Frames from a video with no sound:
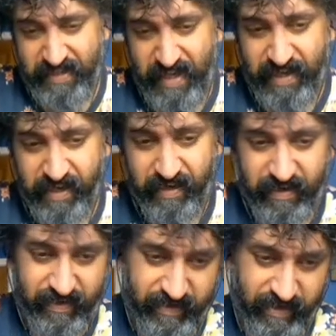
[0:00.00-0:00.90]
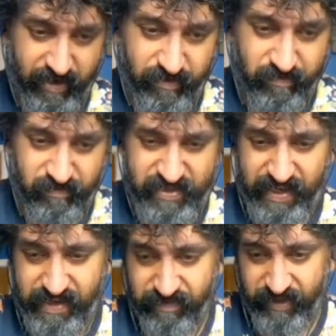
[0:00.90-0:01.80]
attacking, uh, you know,
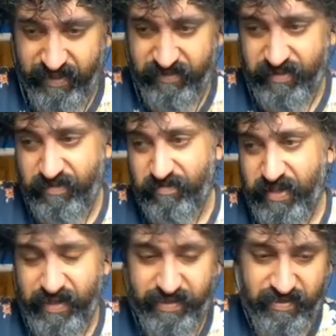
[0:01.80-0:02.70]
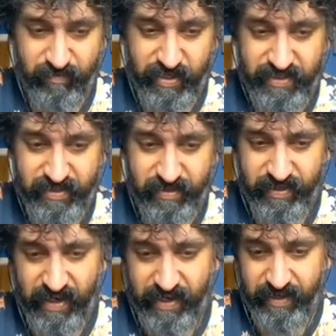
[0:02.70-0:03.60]
daily events and daily ways
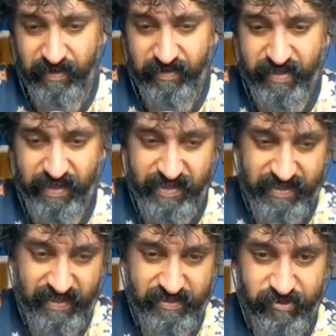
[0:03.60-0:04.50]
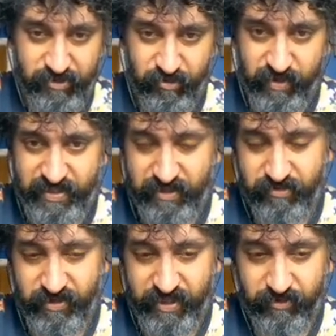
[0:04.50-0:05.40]
to gain and daily tasks to do,
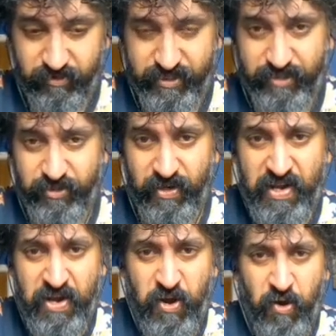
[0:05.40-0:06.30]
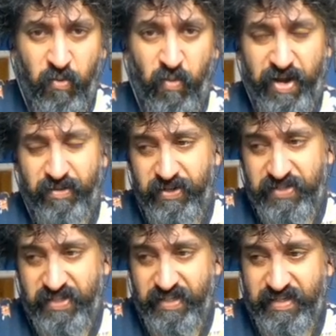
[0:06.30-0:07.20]
etc., etc., etc. One of
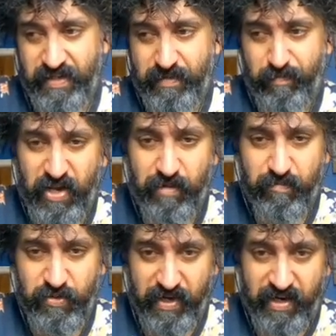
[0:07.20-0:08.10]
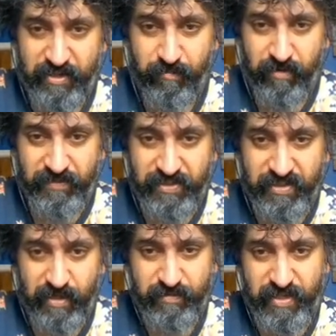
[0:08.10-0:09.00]
those things that comes with Clash of
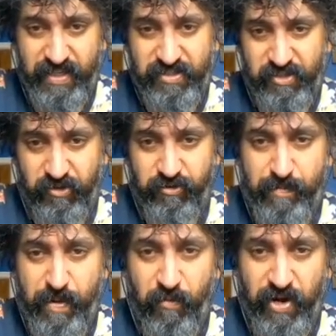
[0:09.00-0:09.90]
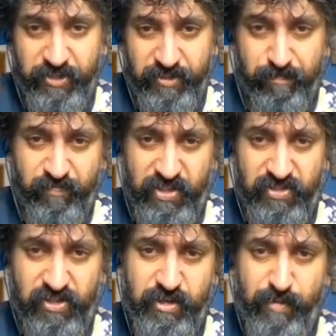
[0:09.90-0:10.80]
Provinces comes is zone commemoration.
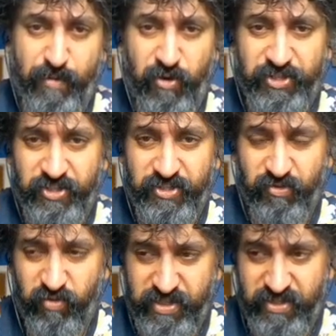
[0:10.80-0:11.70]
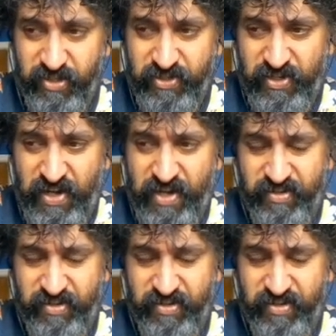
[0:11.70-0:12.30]
So zone commemoration is a research.